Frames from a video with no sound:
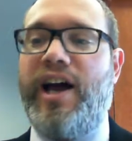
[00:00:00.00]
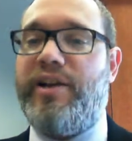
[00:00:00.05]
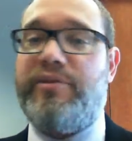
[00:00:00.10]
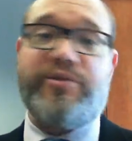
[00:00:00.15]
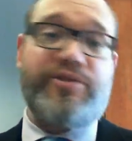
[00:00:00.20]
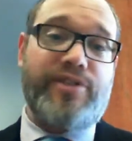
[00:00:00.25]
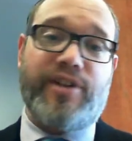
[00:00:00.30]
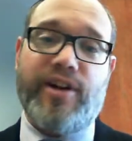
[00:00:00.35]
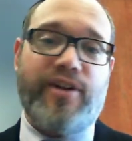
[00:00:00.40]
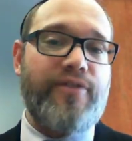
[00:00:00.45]

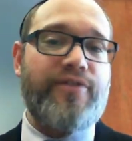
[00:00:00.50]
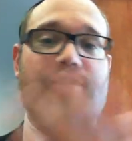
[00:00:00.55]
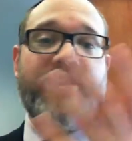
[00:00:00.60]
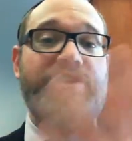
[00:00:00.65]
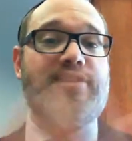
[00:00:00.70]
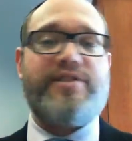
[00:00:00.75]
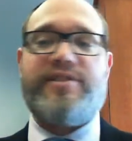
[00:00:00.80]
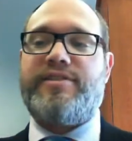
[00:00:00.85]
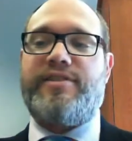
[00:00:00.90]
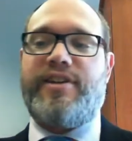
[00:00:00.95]
which I don't know if that
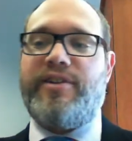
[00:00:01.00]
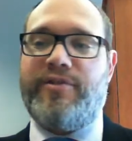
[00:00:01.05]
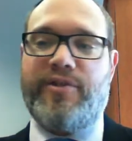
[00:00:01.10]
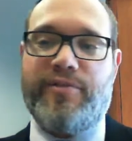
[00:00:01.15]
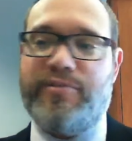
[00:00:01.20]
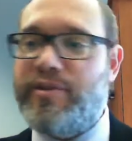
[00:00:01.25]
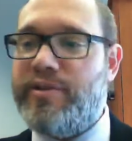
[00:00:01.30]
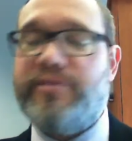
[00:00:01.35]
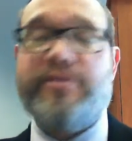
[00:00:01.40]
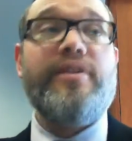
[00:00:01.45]
exists anywhere,
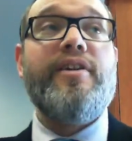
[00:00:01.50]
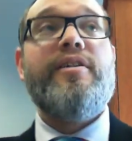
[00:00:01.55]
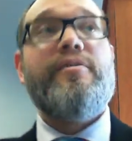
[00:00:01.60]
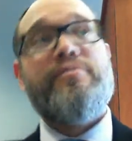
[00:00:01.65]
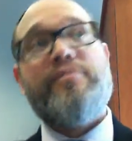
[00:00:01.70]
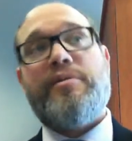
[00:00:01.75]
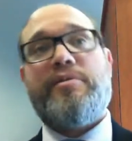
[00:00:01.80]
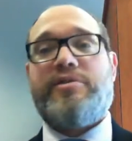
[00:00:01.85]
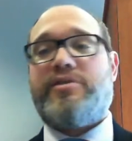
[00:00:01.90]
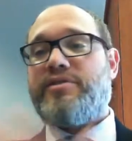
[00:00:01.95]
but
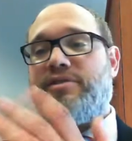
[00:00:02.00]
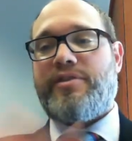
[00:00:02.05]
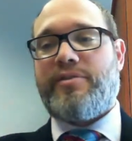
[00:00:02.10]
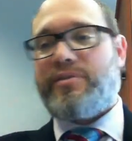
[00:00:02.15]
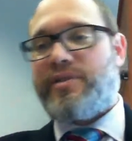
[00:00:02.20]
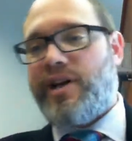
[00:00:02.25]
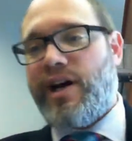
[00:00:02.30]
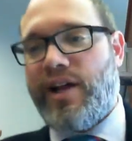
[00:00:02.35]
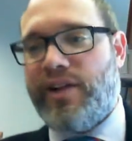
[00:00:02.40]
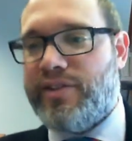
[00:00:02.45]
maybe there's some
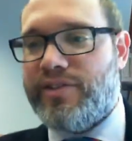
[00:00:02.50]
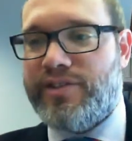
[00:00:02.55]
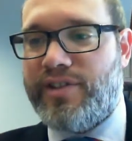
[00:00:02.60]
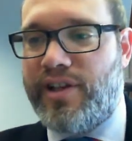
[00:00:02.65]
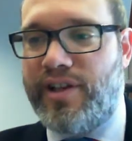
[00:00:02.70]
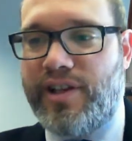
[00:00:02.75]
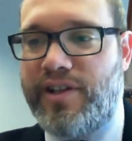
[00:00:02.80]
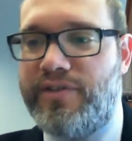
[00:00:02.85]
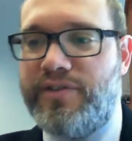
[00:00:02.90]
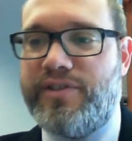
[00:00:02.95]
college
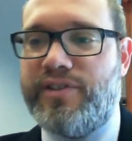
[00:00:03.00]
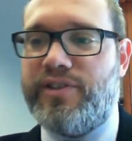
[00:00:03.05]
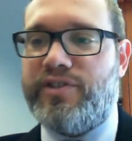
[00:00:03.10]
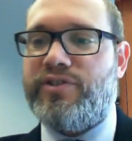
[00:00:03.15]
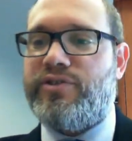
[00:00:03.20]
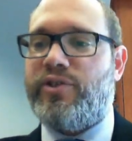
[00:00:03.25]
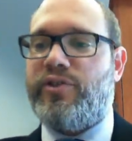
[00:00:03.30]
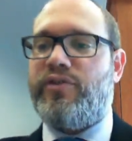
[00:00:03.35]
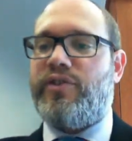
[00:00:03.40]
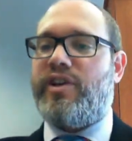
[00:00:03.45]
that gives such
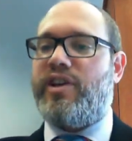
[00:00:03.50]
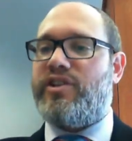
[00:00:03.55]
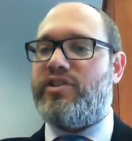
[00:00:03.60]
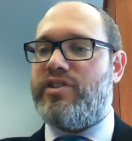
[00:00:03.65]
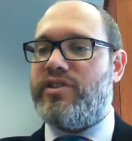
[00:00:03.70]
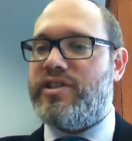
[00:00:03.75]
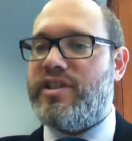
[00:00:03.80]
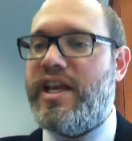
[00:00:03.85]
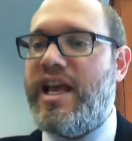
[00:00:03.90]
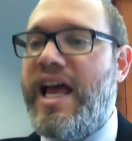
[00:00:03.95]

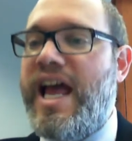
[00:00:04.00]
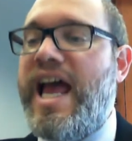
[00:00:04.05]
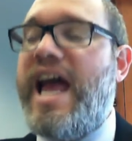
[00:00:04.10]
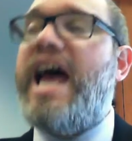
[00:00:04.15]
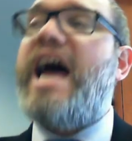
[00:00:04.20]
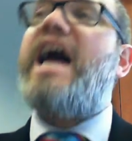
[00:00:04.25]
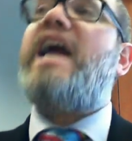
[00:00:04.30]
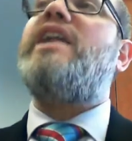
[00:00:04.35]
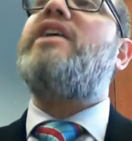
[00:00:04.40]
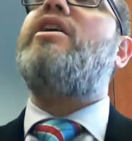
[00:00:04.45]
certifications.
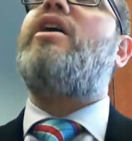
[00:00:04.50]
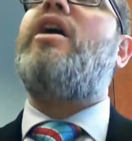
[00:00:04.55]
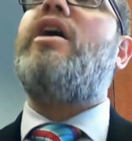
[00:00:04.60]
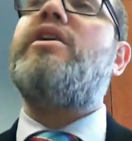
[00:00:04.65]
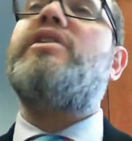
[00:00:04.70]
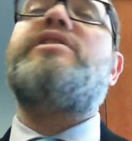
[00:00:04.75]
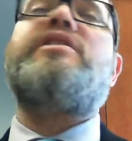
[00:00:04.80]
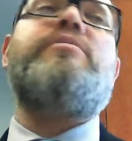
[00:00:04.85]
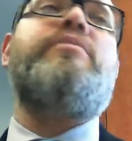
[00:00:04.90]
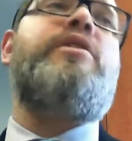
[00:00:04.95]
And he
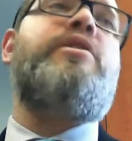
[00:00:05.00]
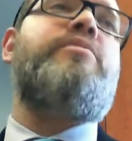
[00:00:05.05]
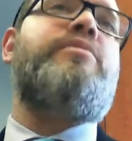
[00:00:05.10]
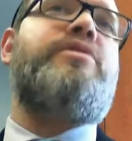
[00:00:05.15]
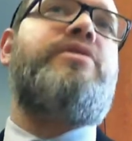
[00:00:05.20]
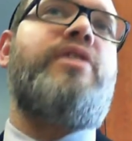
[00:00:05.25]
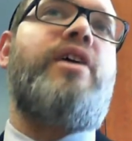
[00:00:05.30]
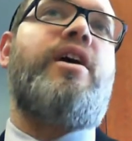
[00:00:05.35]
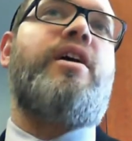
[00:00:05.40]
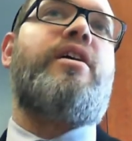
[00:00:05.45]
honestly made a
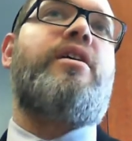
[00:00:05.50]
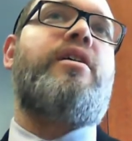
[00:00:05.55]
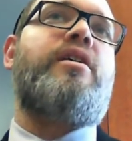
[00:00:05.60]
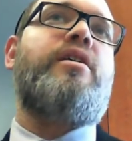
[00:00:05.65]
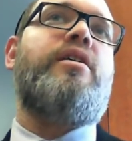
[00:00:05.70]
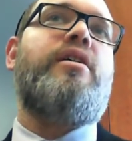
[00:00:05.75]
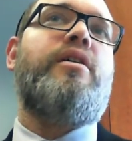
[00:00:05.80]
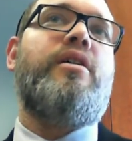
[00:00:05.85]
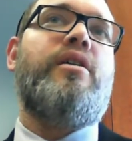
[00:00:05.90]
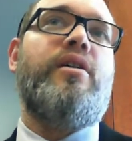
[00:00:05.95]
mistake.
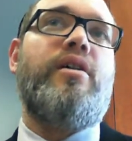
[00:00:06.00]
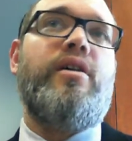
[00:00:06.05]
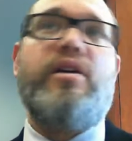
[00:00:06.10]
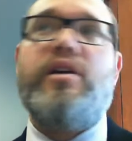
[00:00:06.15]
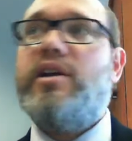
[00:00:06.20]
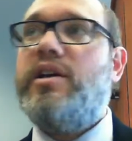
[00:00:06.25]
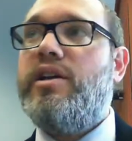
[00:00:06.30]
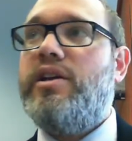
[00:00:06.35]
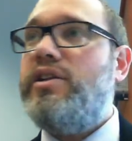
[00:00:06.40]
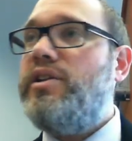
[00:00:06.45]

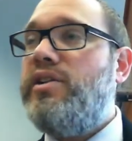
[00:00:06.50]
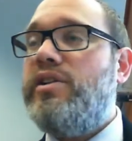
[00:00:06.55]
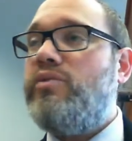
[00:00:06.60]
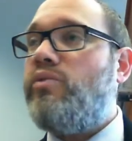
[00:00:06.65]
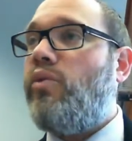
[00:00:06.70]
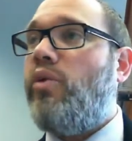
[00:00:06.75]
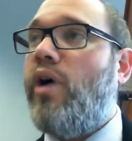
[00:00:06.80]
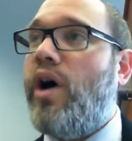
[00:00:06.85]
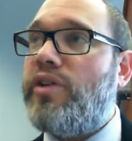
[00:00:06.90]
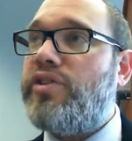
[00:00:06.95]
He didn't
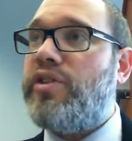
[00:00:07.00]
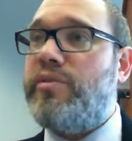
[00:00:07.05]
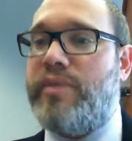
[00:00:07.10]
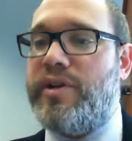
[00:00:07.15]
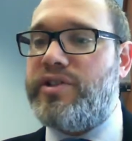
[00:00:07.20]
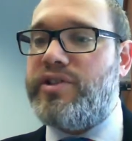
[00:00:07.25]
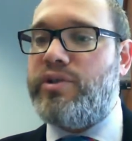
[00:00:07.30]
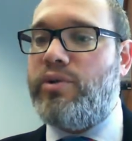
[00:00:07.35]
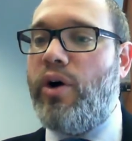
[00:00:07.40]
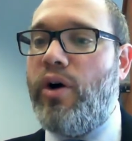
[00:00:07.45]
want to
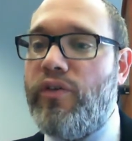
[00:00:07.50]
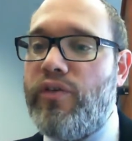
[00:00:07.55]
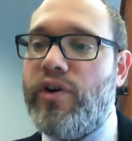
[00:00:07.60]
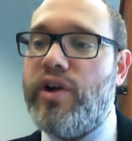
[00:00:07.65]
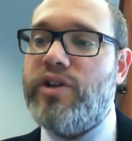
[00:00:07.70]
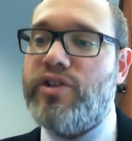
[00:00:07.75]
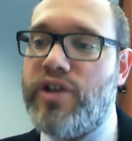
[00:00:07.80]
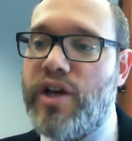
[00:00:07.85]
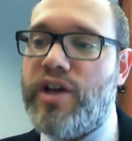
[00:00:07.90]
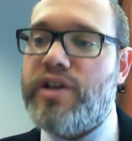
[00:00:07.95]
mess you over. He
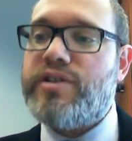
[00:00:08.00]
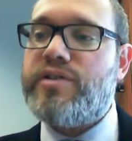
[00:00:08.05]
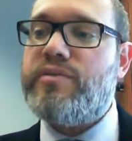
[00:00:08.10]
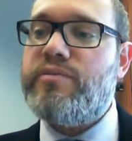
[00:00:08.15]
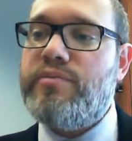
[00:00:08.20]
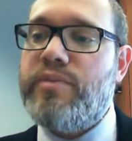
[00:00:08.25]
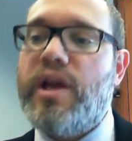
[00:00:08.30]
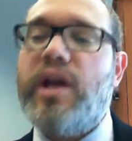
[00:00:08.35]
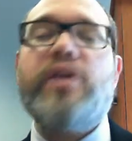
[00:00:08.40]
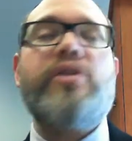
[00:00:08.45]
just
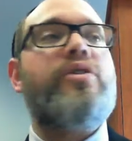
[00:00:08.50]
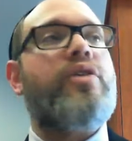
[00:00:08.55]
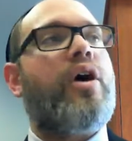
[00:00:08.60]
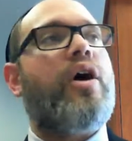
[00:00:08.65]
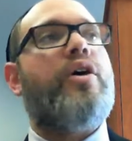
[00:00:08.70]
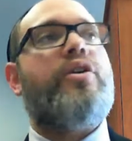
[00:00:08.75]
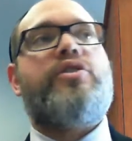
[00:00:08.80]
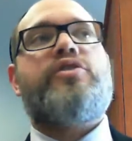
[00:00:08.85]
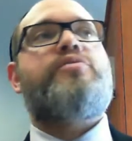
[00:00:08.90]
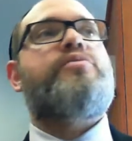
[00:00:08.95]
made an
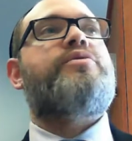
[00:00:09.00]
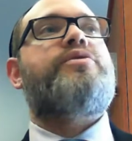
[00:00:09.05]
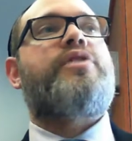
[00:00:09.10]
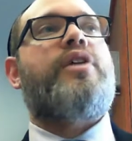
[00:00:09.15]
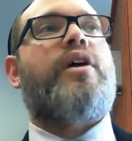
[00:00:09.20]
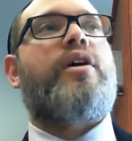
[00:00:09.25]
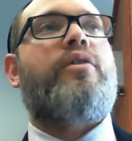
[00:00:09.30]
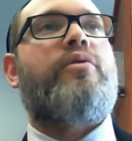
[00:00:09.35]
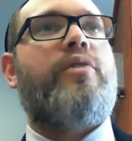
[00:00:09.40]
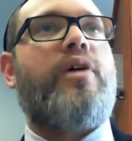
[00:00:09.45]
honest
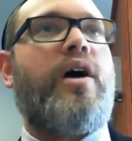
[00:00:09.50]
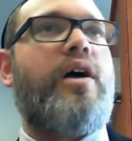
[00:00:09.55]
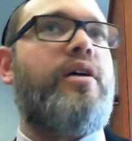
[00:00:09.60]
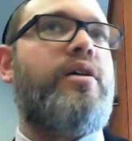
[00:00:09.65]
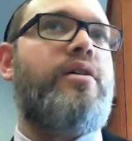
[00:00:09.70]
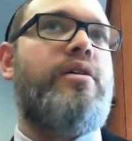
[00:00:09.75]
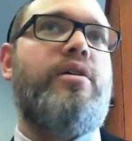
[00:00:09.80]
mistake, right?